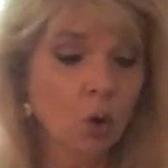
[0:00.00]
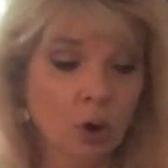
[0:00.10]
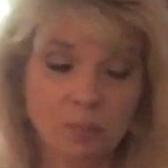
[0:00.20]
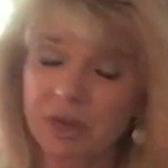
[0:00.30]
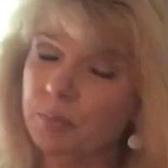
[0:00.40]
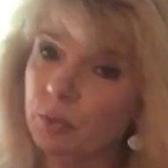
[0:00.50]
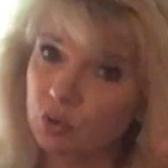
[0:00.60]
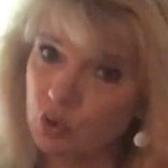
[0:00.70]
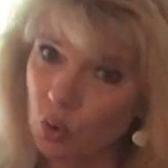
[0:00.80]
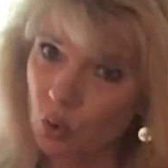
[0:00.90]
or
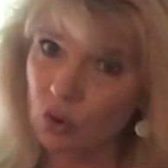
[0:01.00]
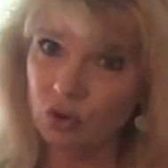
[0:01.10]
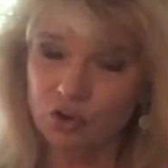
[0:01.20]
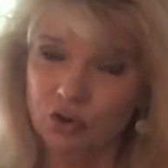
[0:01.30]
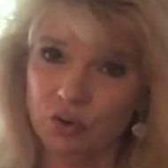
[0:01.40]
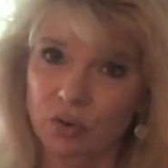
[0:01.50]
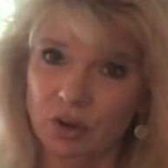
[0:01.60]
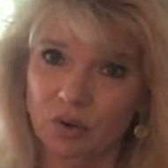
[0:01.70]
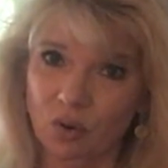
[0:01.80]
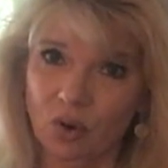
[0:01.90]
people towards you
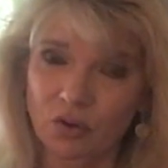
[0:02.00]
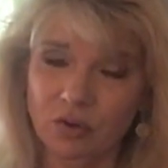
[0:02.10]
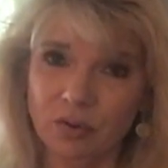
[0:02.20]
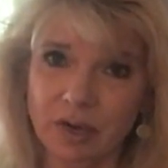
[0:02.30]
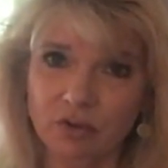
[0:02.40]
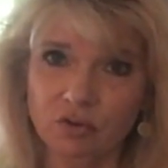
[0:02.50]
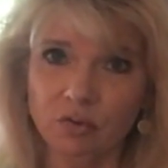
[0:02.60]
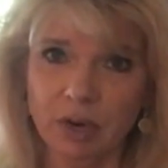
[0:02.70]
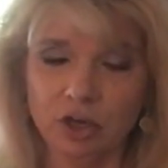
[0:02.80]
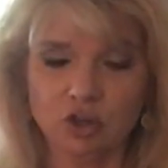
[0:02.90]
in all the right
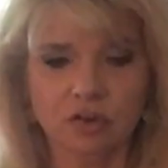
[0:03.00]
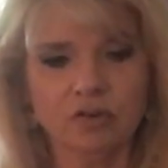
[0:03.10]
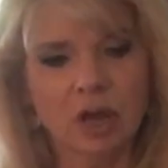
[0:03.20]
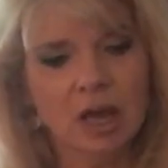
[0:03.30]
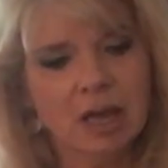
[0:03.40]
directions